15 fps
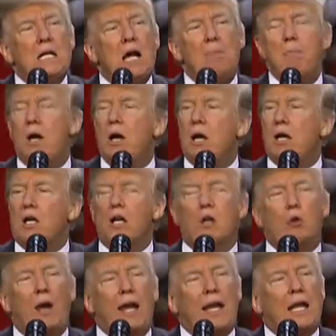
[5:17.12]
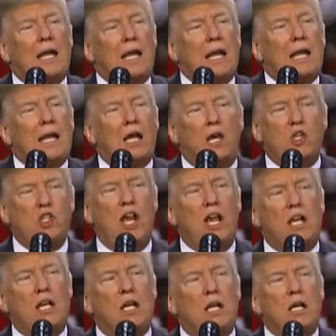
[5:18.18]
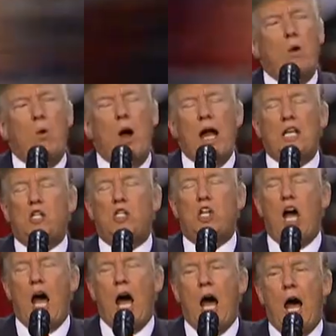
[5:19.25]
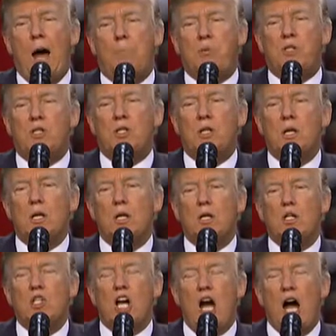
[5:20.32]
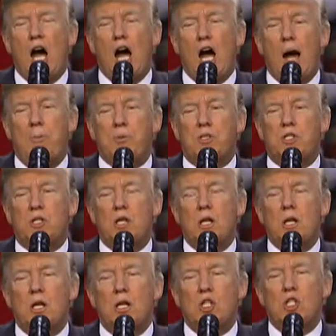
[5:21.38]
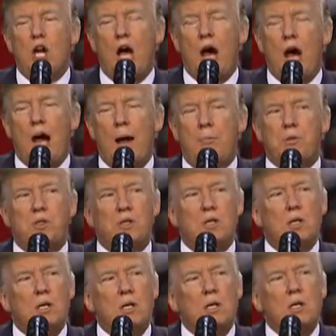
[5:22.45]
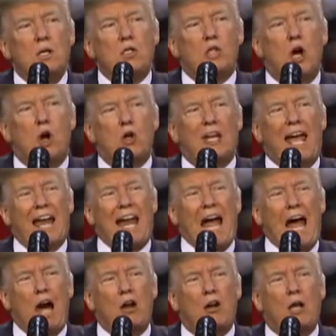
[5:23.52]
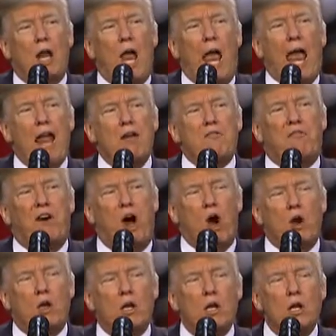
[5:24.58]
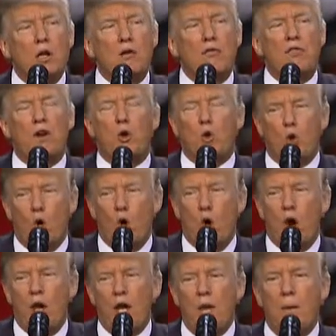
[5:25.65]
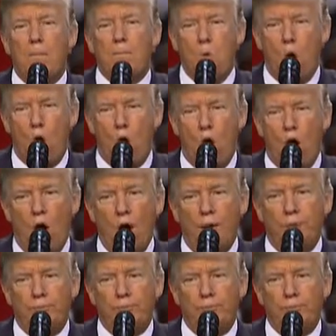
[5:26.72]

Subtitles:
America Great Again agenda. We want jobs, jobs, jobs. So get out and vote for Roy Moore.